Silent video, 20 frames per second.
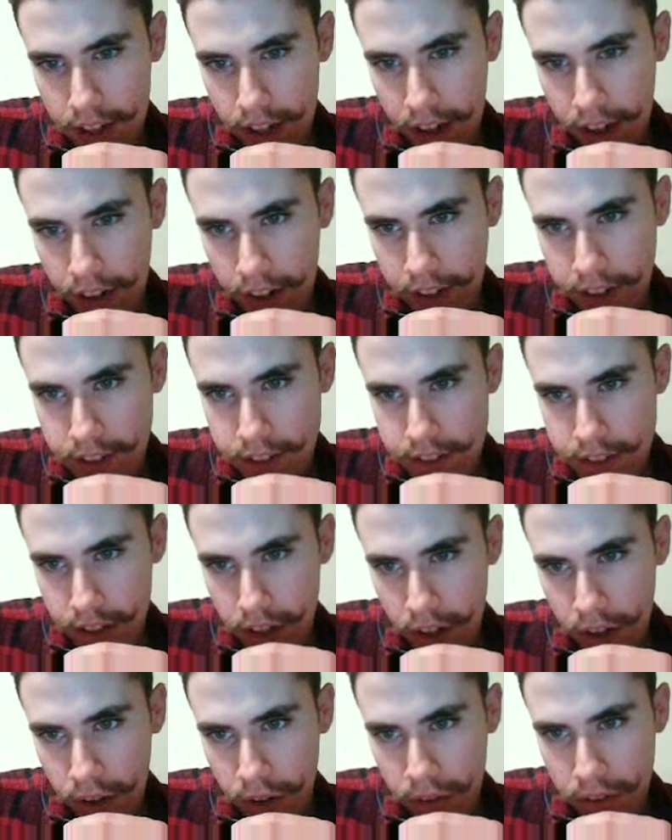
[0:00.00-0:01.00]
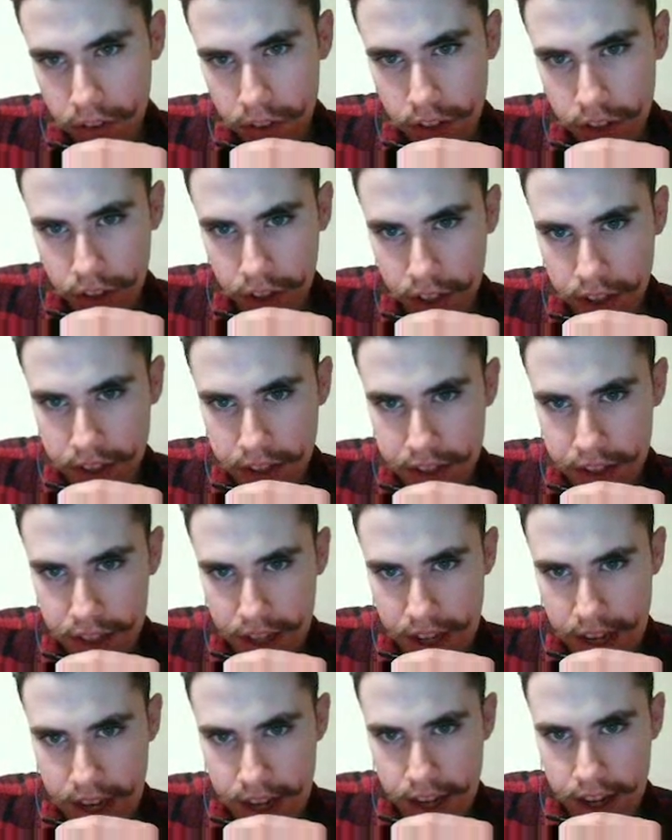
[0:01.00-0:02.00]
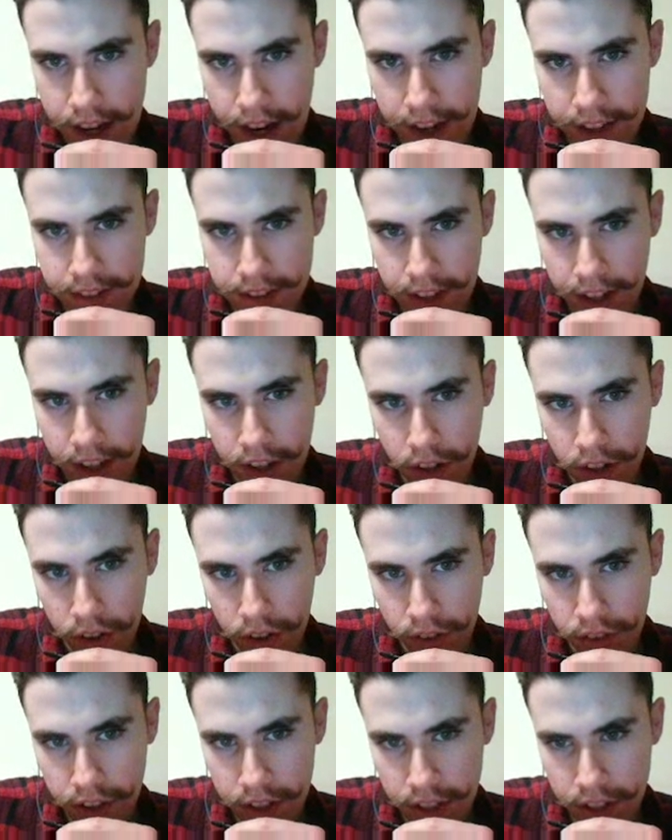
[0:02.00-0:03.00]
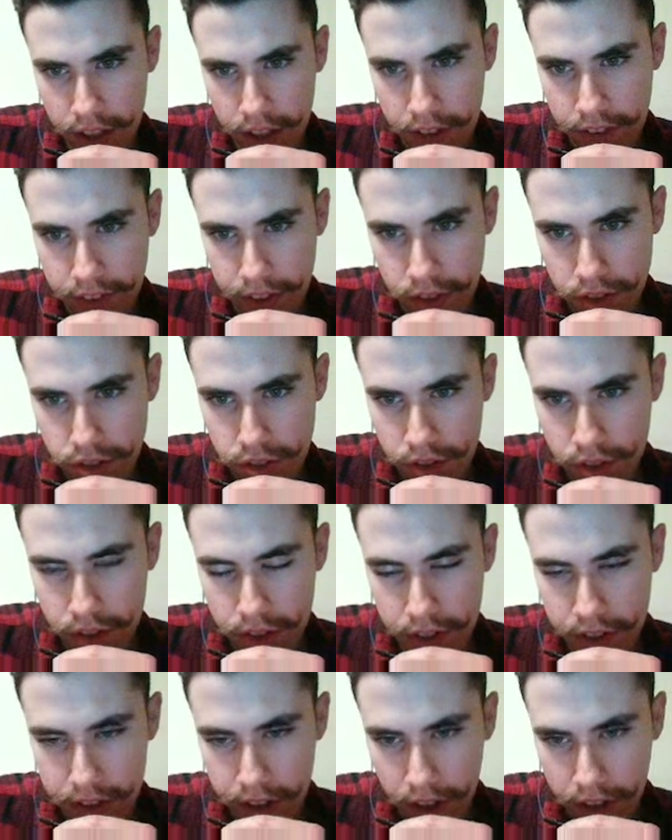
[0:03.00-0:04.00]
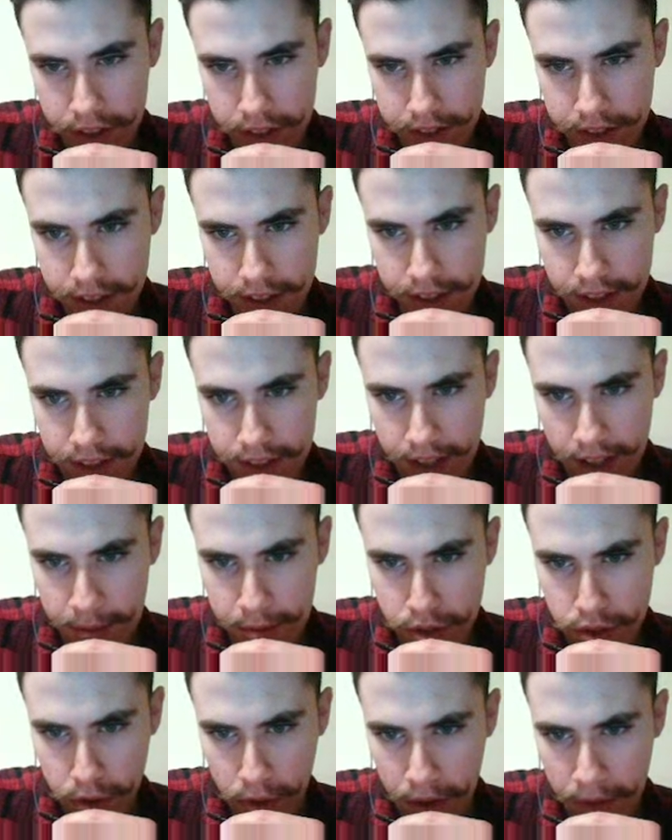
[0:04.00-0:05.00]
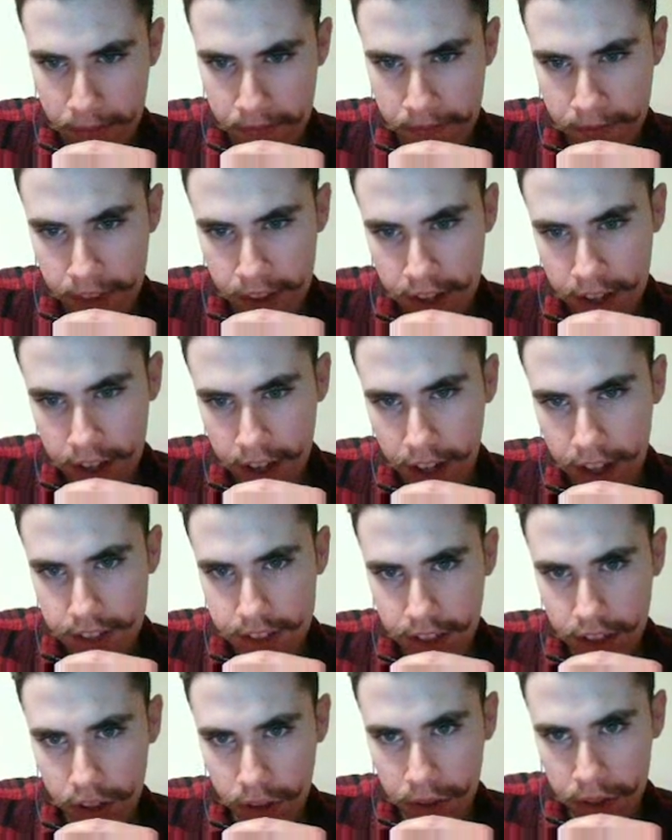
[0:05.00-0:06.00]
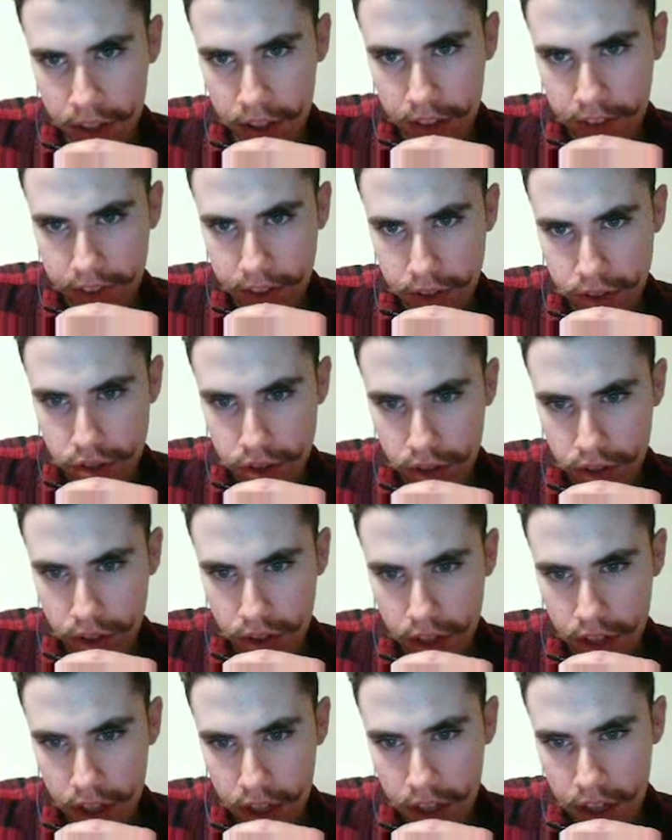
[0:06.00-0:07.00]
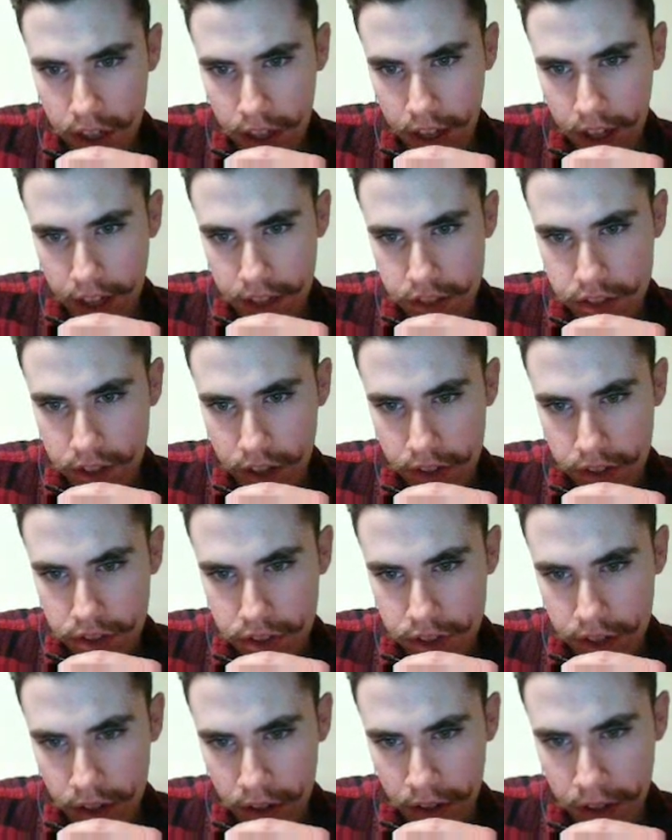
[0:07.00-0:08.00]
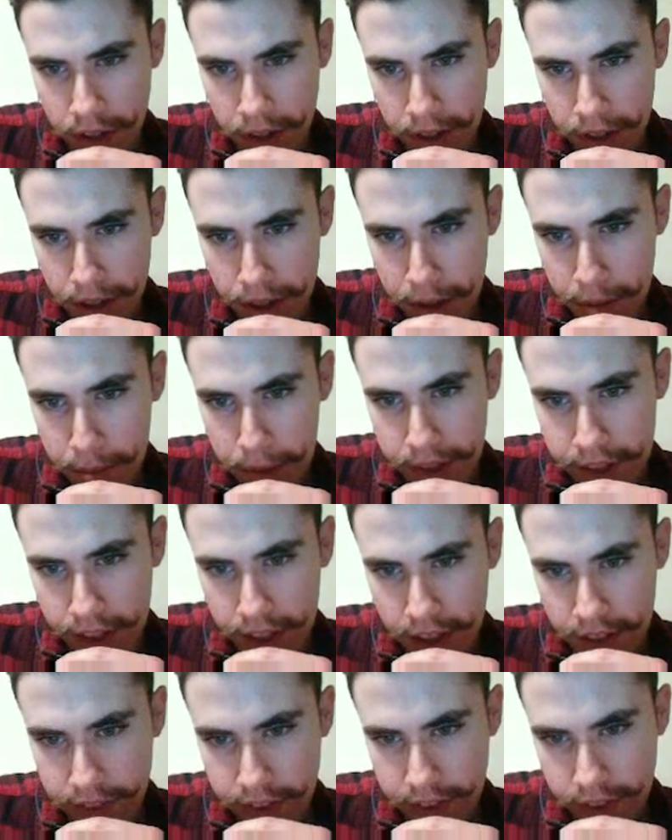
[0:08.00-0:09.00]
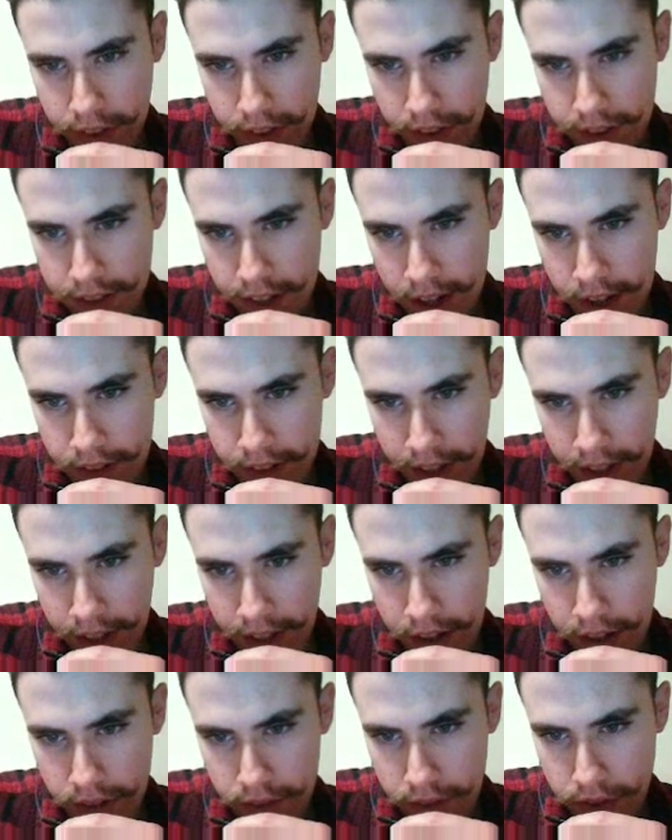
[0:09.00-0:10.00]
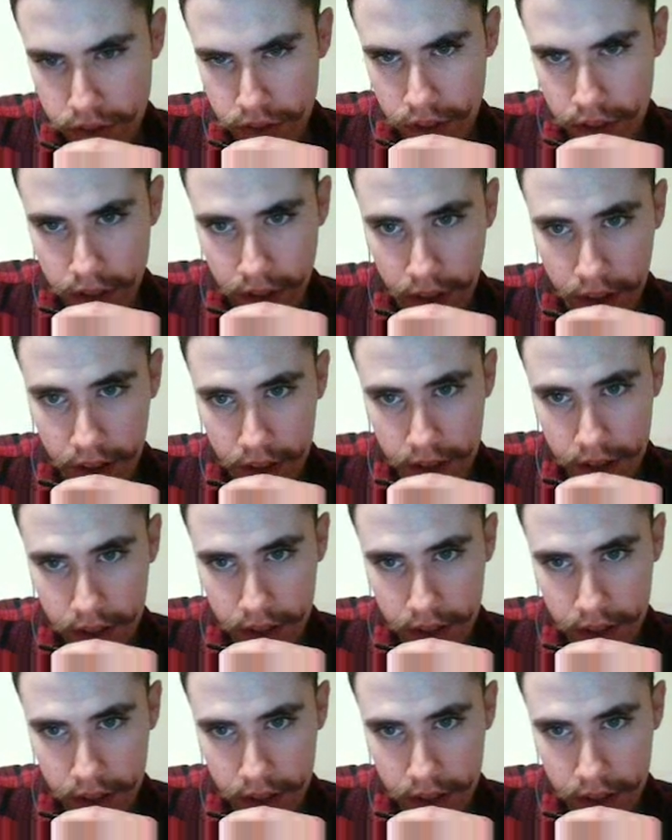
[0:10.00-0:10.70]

all right, so you can see as I go into the future, this is the same storm, as I go into the future, it starts snowing, but then if you look down like here in Virginia,